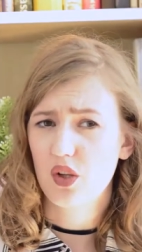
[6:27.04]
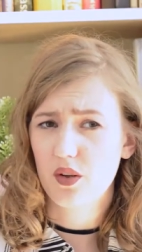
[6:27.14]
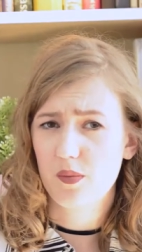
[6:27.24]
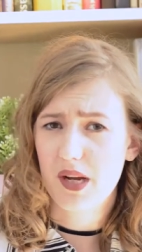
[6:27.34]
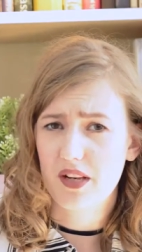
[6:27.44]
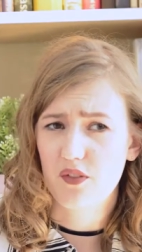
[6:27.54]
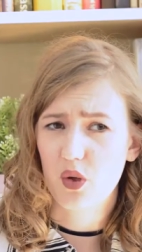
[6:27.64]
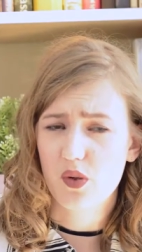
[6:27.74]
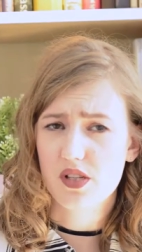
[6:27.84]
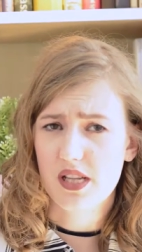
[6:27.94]
You might have
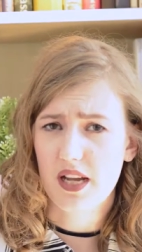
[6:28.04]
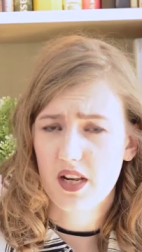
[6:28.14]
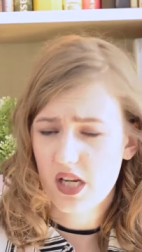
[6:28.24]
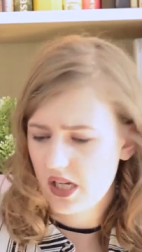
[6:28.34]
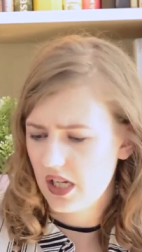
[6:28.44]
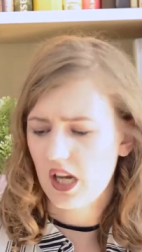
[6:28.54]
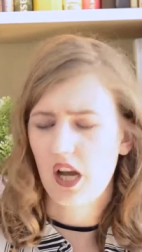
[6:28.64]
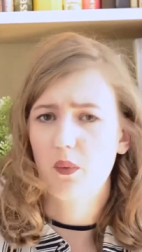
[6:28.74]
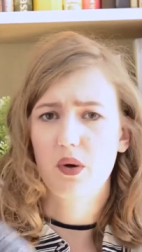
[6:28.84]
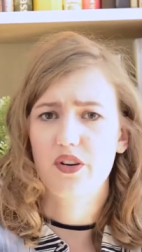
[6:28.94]
noticed that.
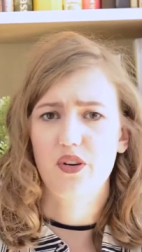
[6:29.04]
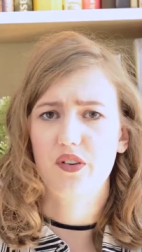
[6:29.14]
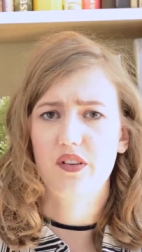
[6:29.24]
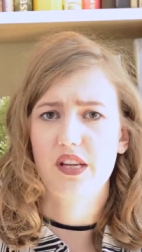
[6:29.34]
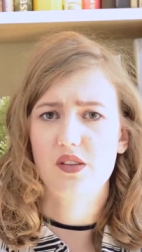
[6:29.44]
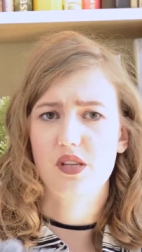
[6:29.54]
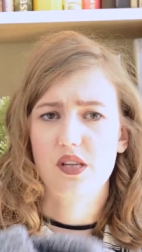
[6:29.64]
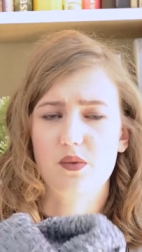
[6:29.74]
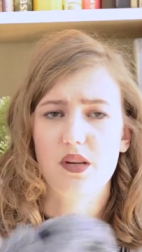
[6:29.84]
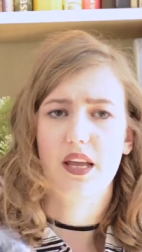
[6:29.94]
I wear turtlenecks,
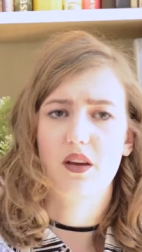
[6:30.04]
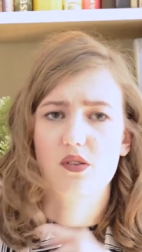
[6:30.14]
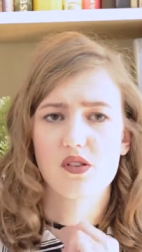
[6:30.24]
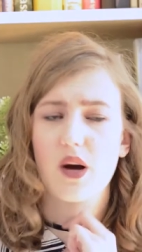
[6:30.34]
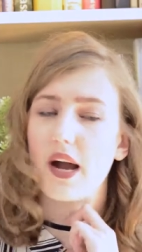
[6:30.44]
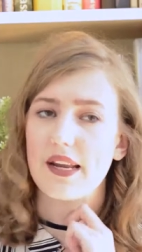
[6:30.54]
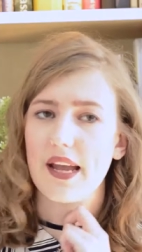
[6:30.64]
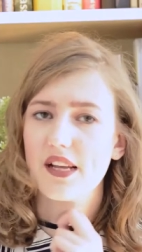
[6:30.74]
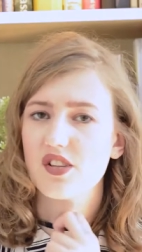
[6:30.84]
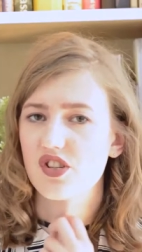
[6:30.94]
like also high
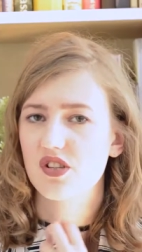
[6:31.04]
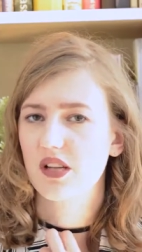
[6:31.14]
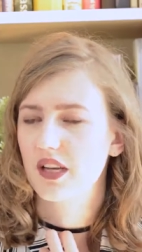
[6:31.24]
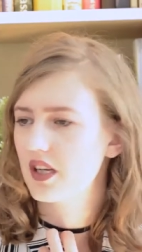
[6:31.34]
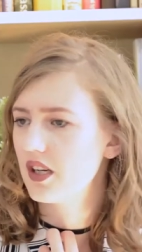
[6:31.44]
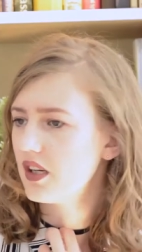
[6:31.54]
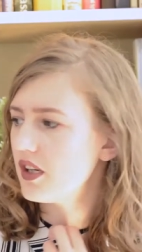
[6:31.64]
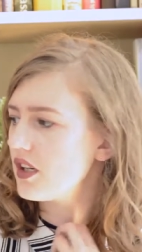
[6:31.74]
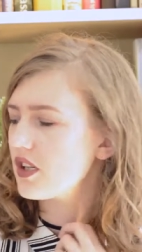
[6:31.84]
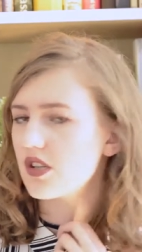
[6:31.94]
necks, just like
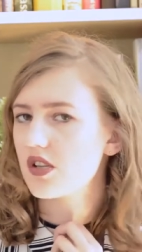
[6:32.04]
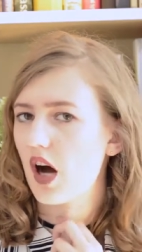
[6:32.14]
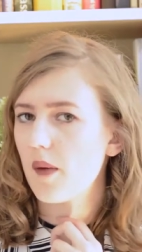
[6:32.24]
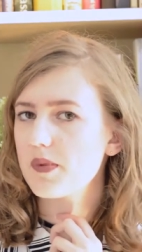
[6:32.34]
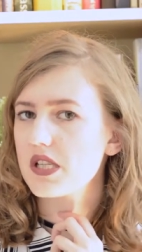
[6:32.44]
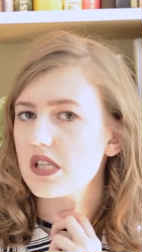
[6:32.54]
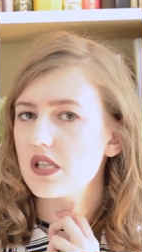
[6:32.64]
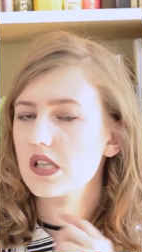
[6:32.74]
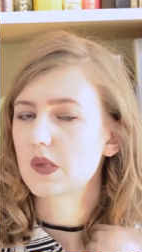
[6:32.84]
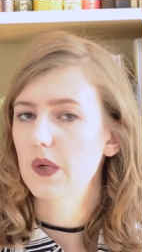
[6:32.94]
tops
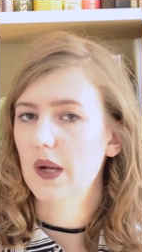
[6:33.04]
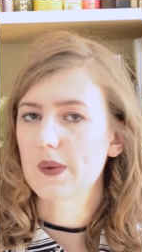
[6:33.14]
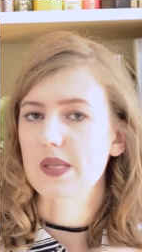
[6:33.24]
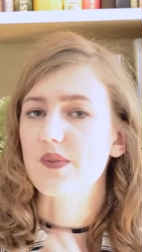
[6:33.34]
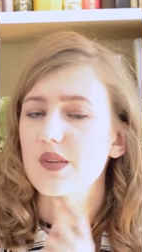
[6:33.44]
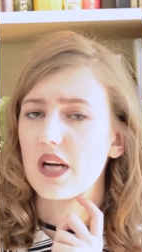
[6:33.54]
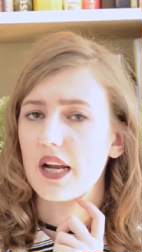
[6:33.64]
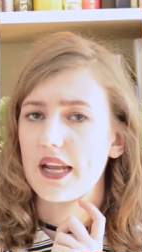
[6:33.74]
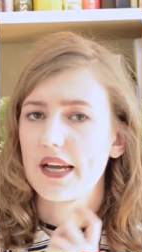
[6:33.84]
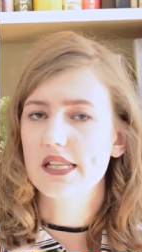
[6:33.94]
without sleeves and high
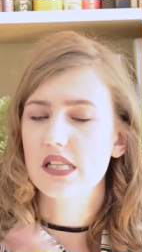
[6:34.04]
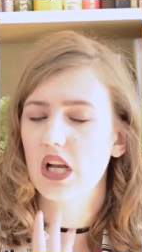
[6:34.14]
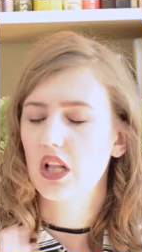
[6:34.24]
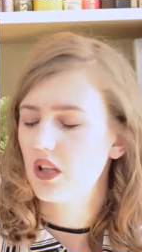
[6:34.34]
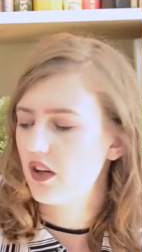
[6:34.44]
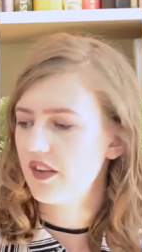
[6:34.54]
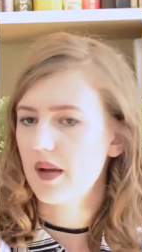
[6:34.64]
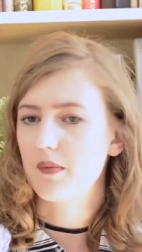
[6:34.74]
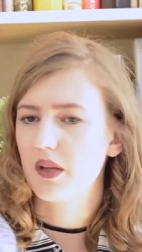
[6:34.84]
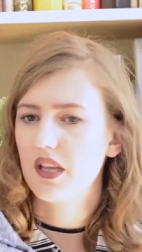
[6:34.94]
necks. Love
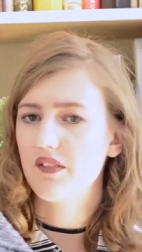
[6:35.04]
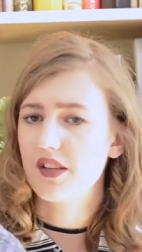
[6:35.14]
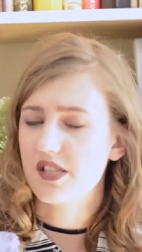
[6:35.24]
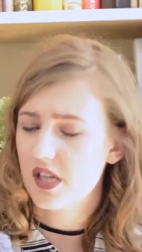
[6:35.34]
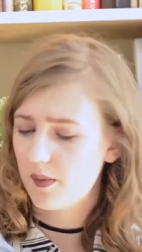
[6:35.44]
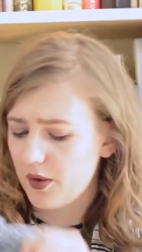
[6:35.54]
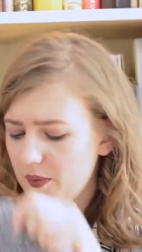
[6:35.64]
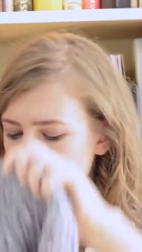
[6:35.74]
them, even in summer.